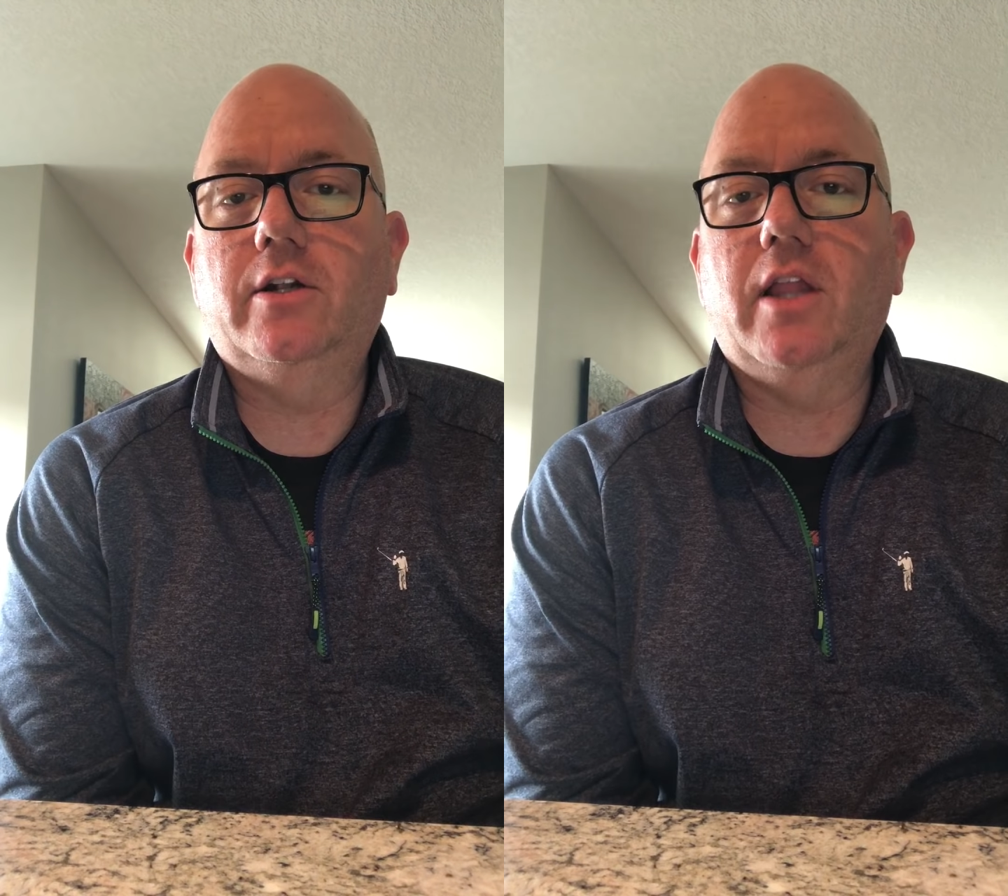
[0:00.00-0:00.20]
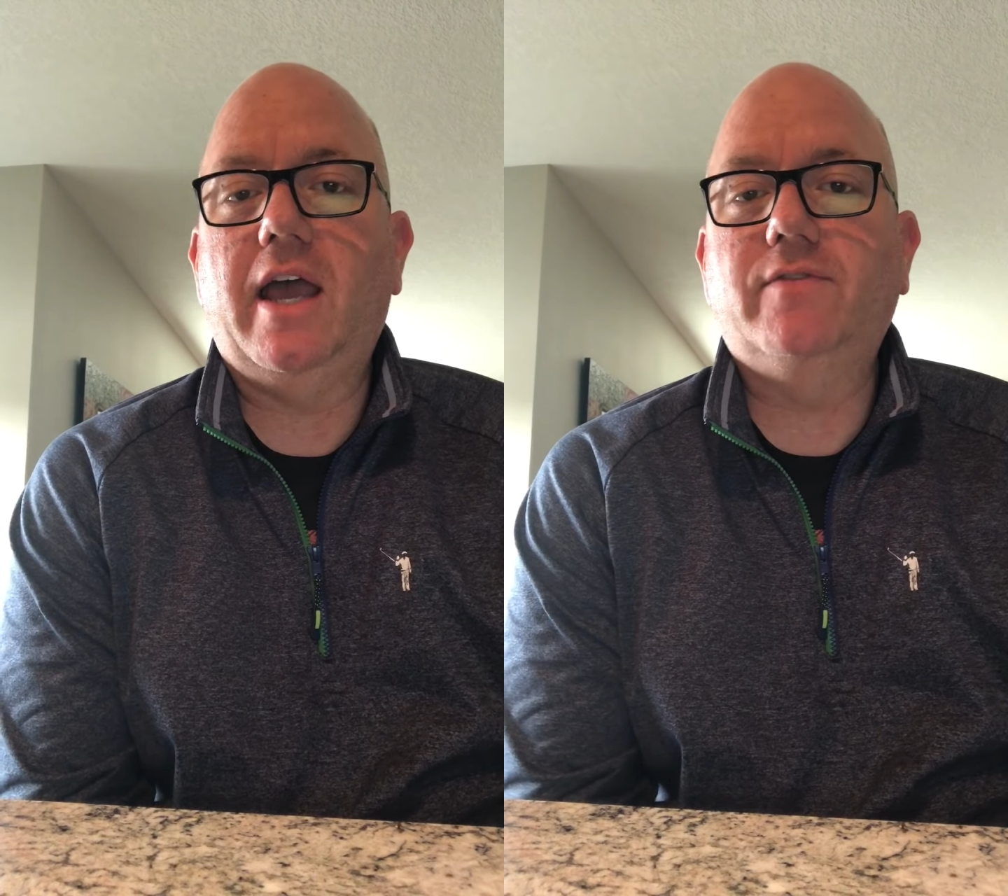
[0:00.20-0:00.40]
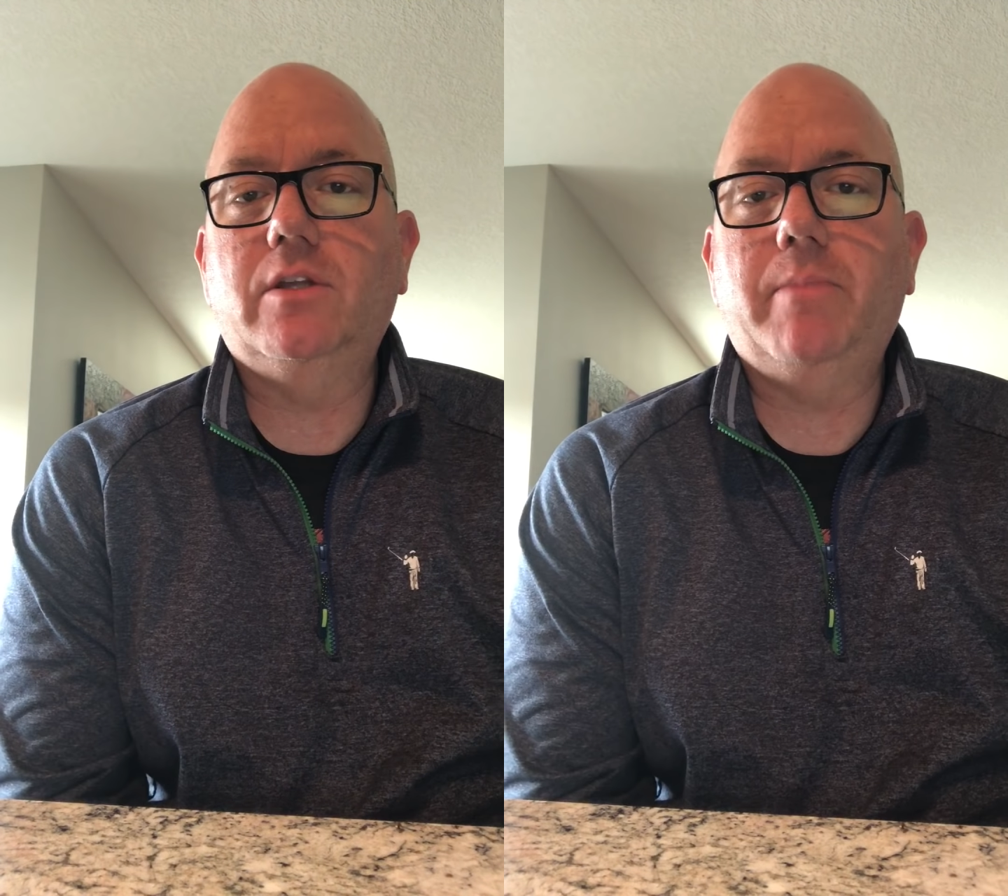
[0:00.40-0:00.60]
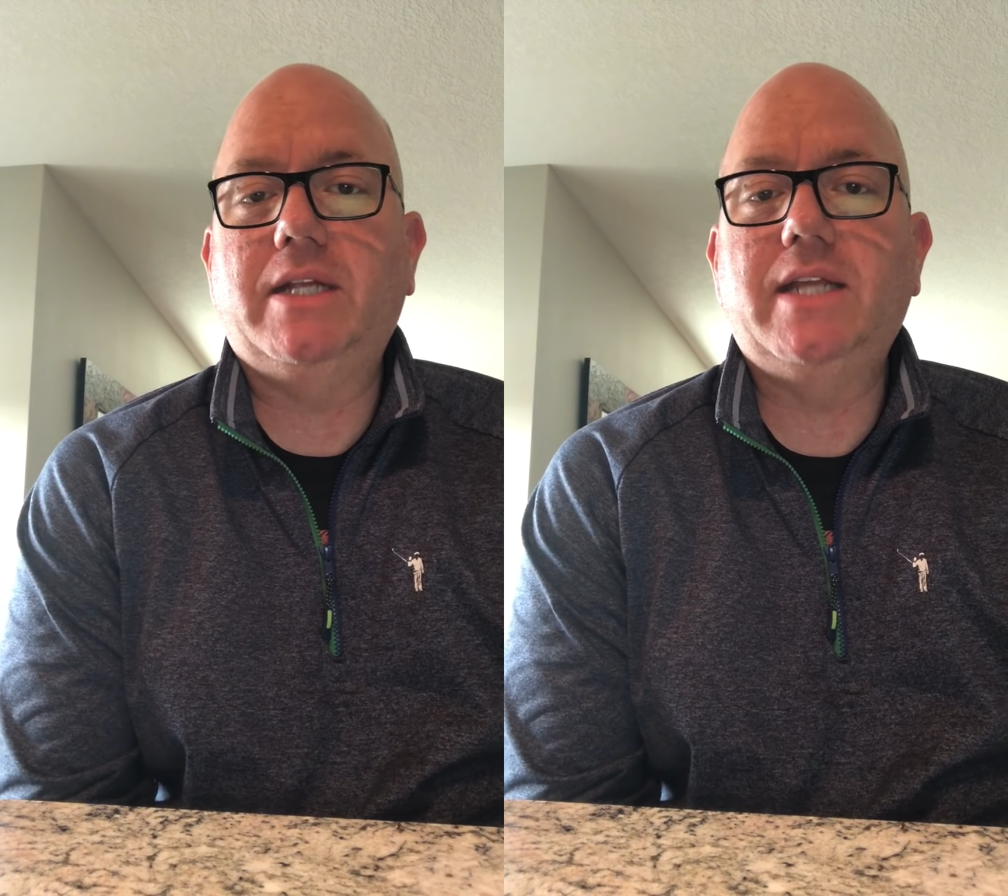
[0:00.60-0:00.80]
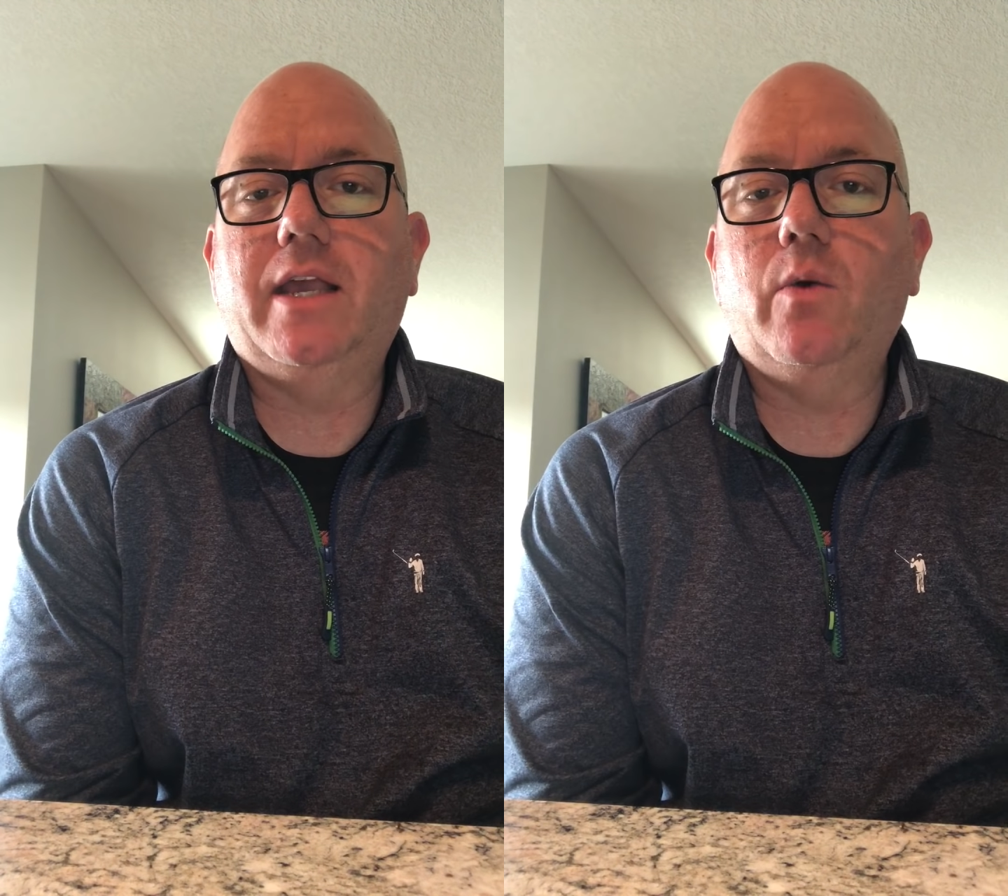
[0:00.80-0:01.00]
their lives that
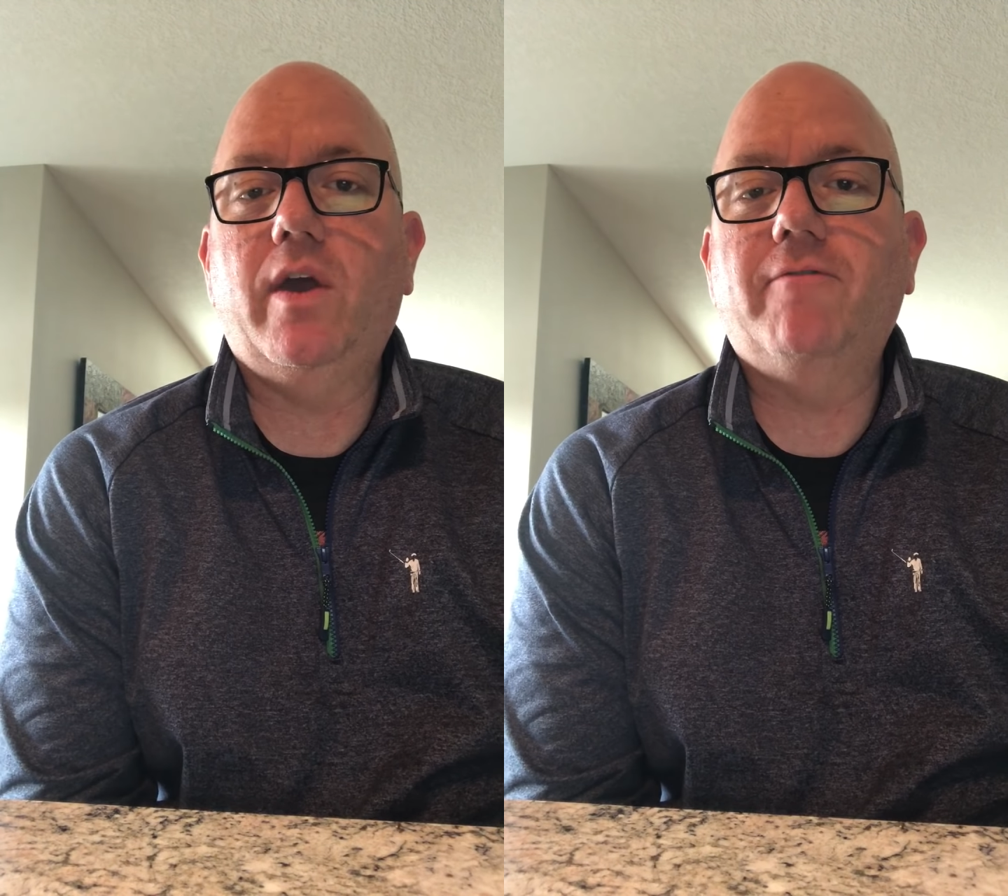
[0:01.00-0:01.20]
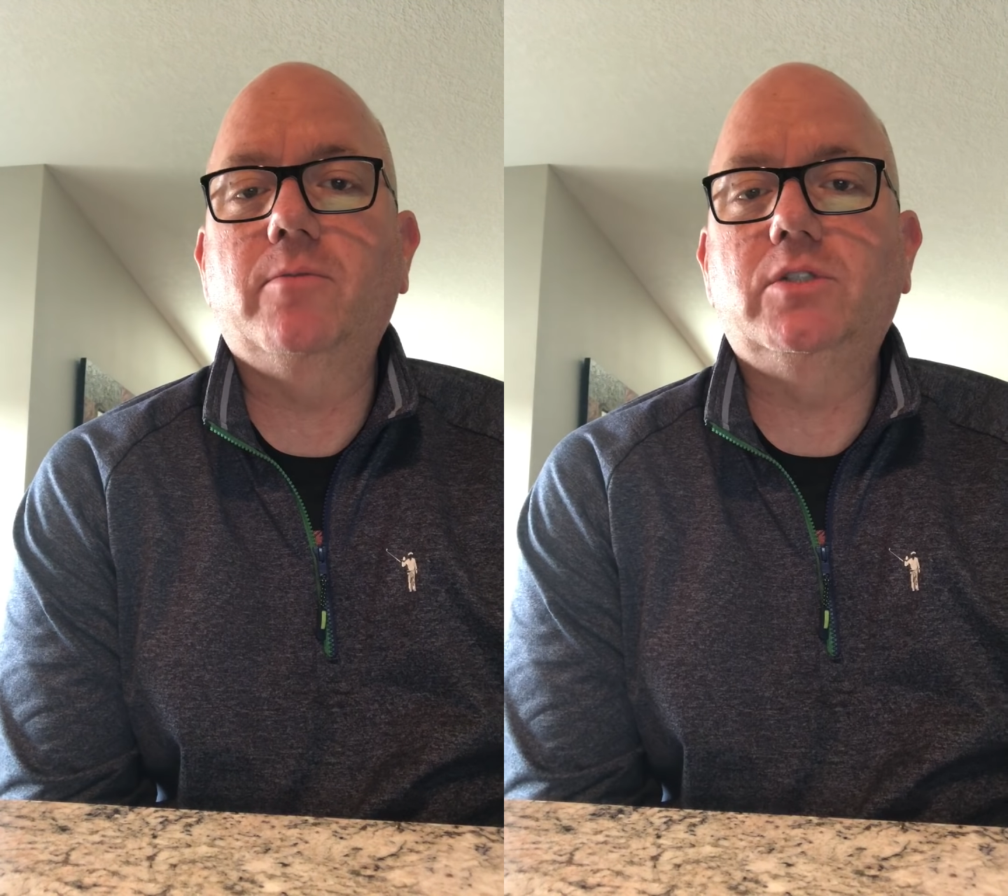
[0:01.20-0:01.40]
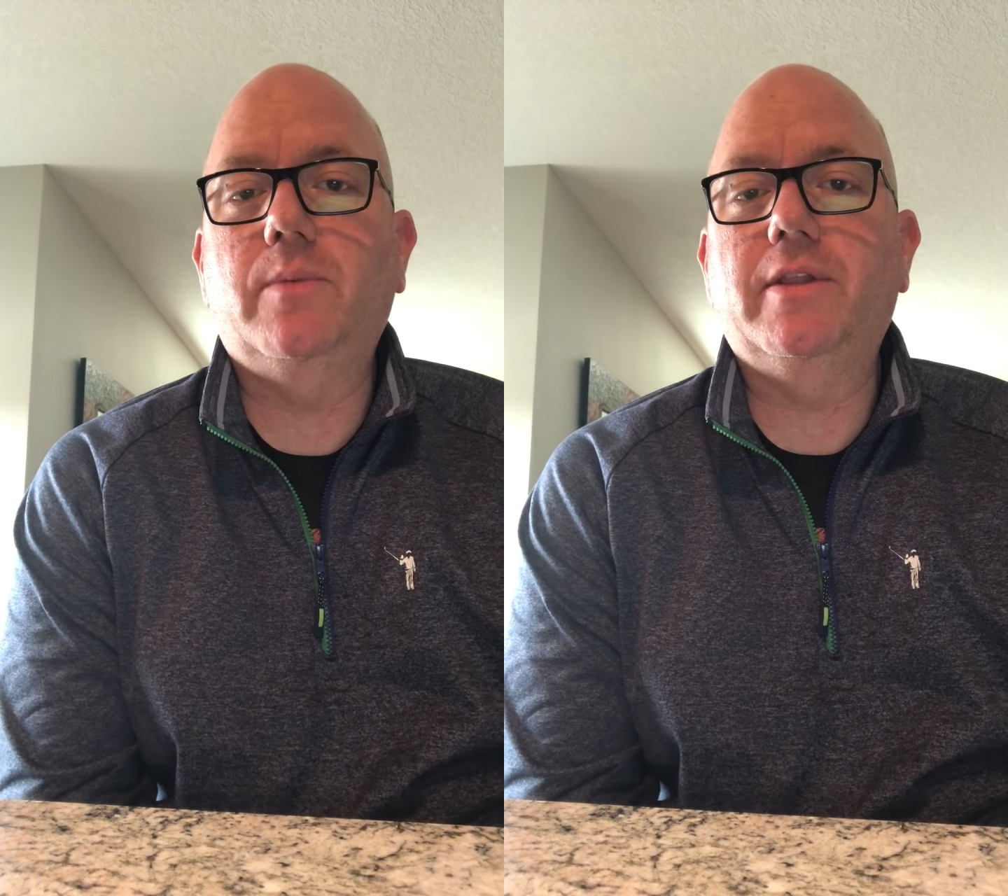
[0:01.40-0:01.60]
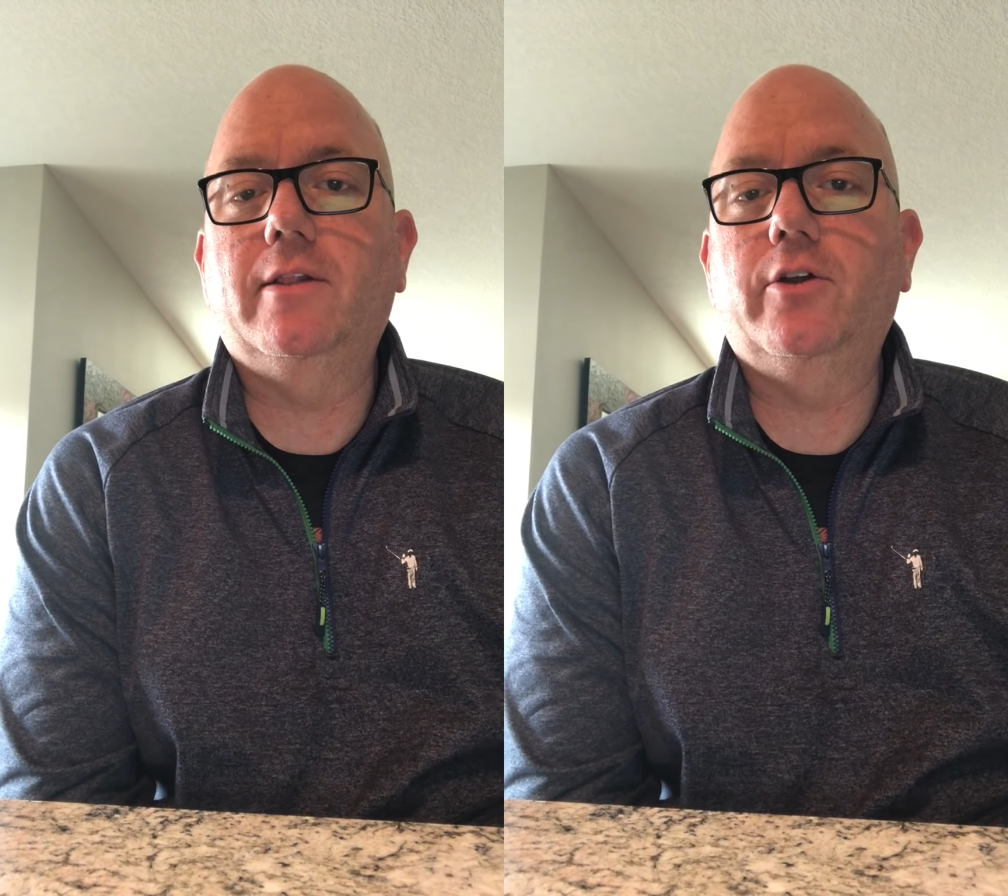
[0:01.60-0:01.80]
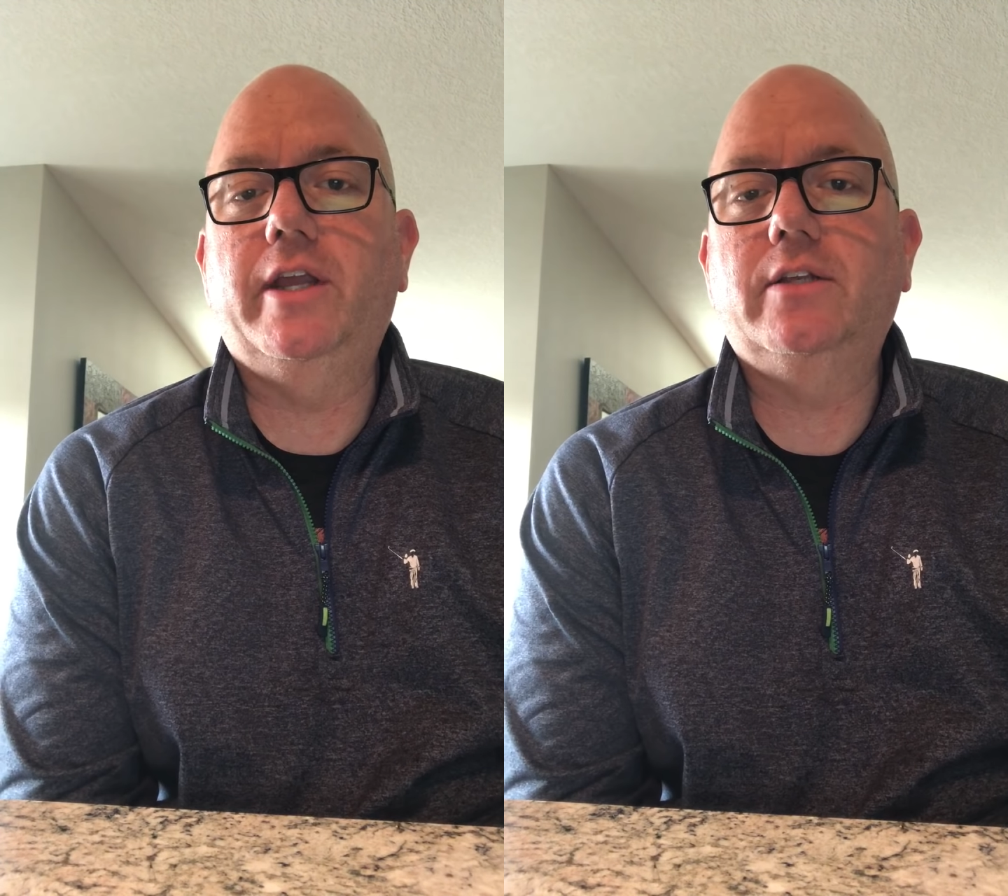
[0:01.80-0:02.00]
may take away from some of
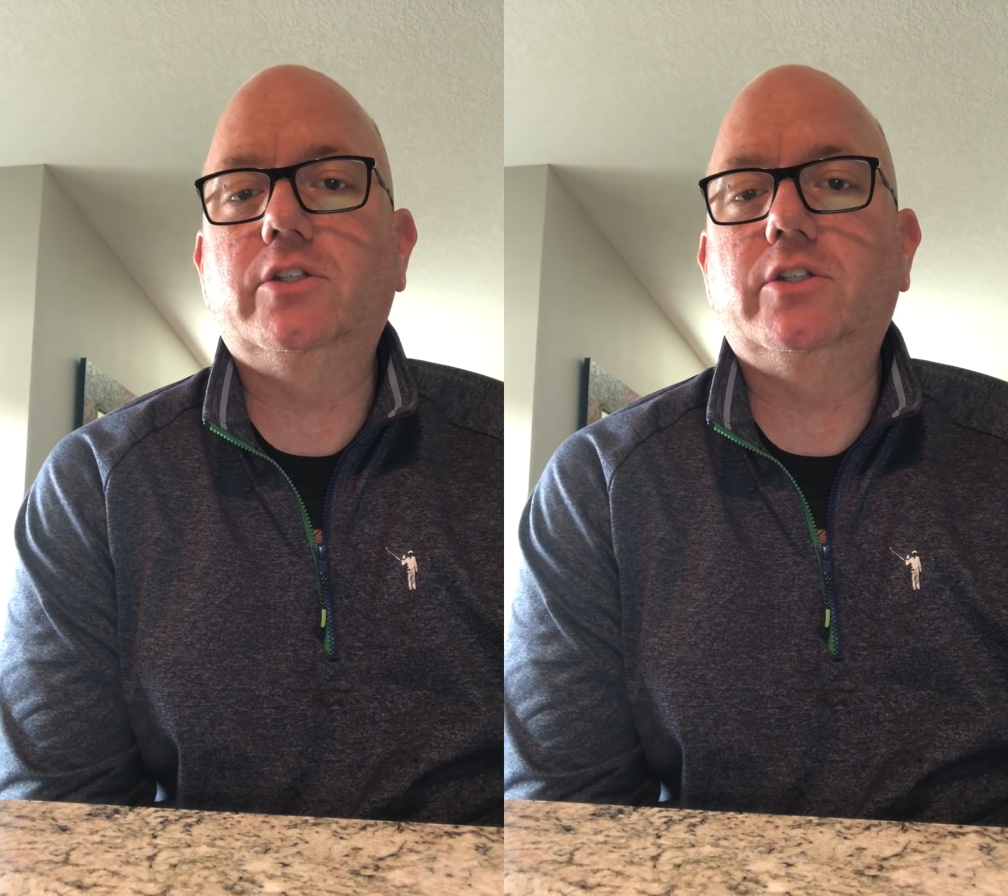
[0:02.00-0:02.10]
the learning,